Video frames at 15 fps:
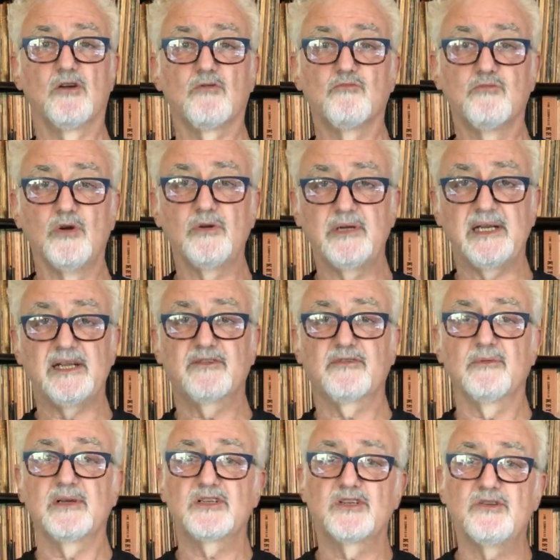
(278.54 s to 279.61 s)
Rudy,
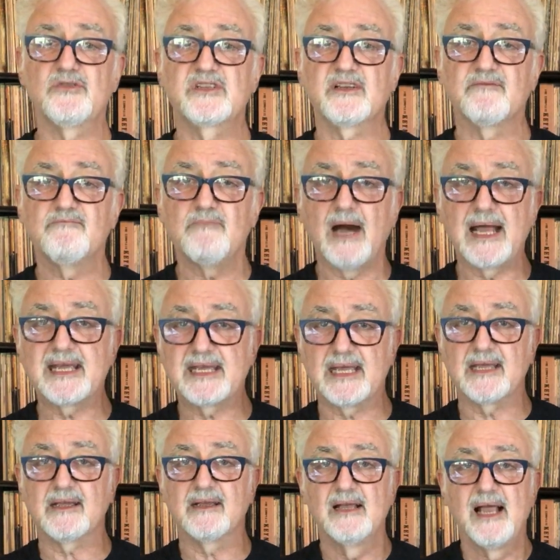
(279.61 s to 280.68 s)
through his use of
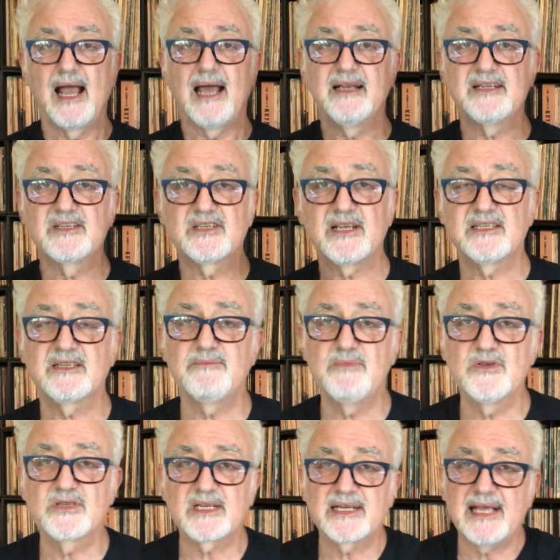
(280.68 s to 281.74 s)
miking and his sense of
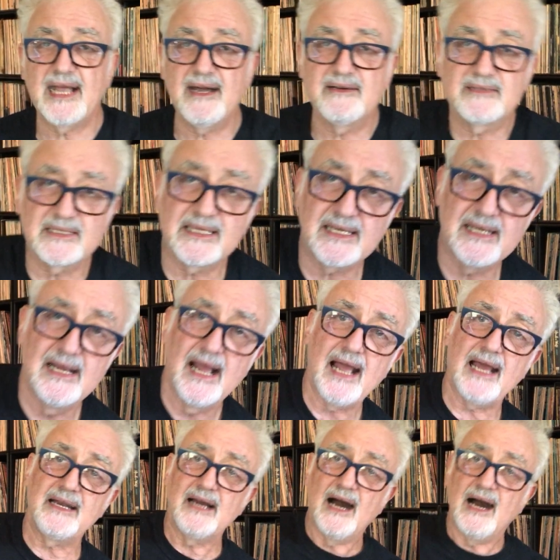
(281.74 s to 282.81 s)
musicality
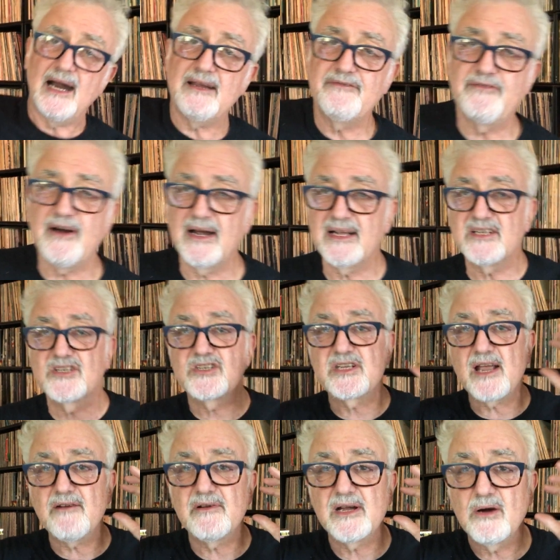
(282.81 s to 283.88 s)
and hi-fi and
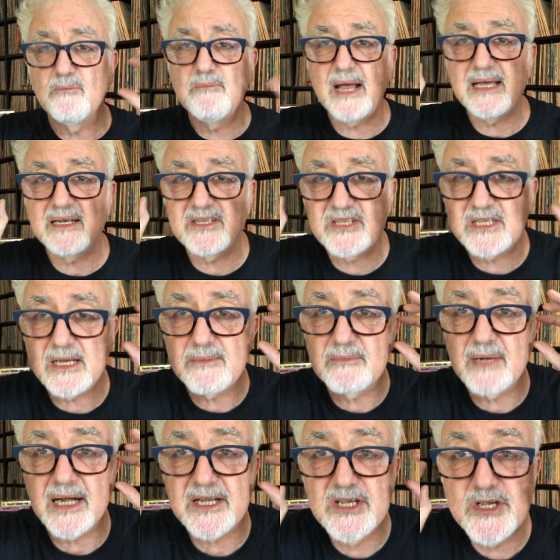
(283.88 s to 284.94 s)
stereo, made it seem
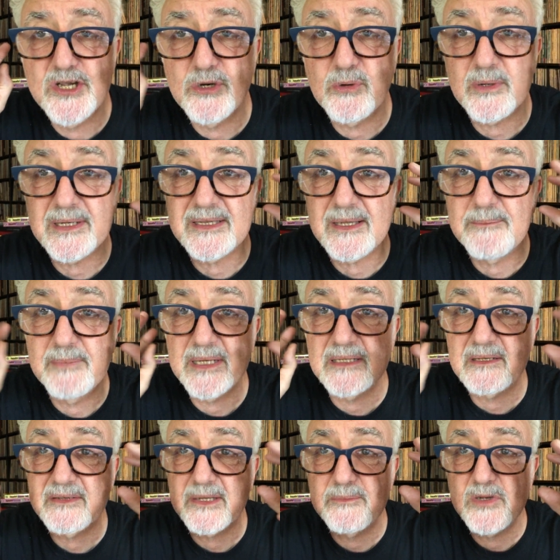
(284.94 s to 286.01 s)
like you were in the
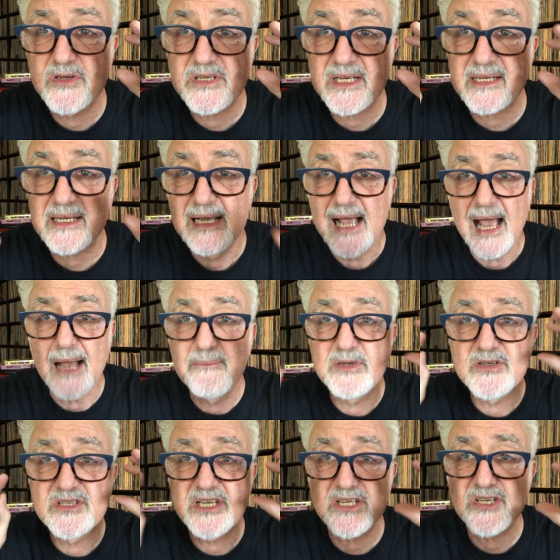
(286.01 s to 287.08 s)
middle of the music. And
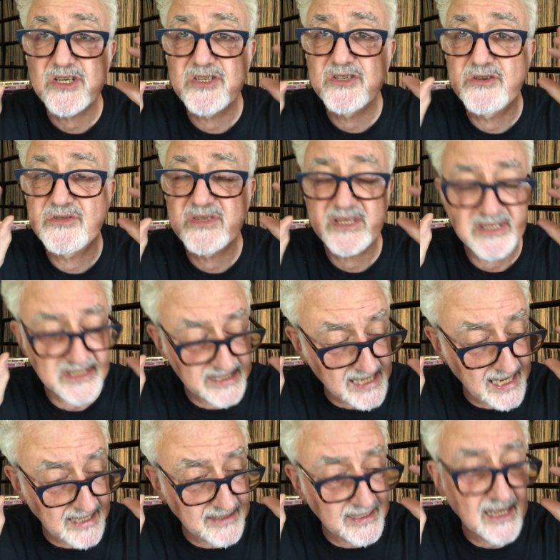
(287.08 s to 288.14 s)
musicians used to
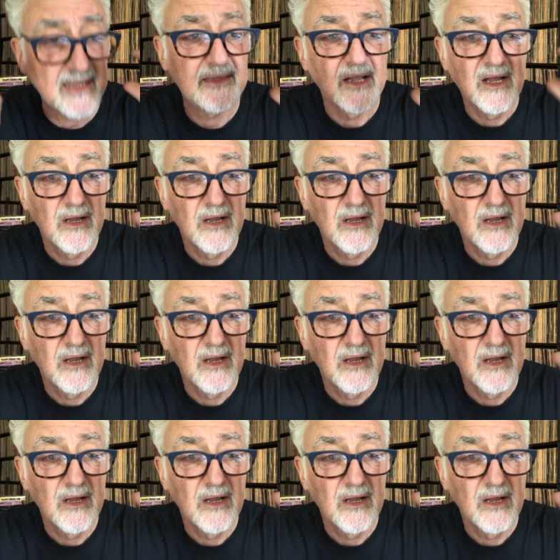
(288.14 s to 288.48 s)
say that